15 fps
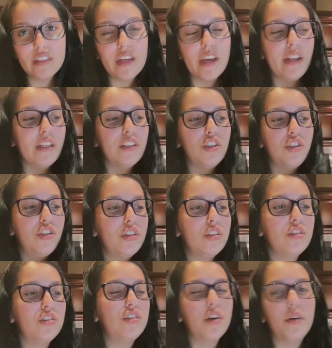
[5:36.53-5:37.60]
and it's
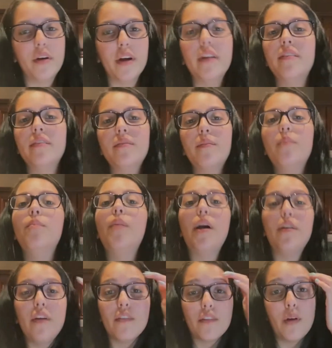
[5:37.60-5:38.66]
just so good. My
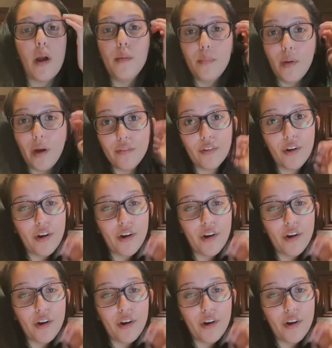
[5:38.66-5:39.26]
favorite ride by far.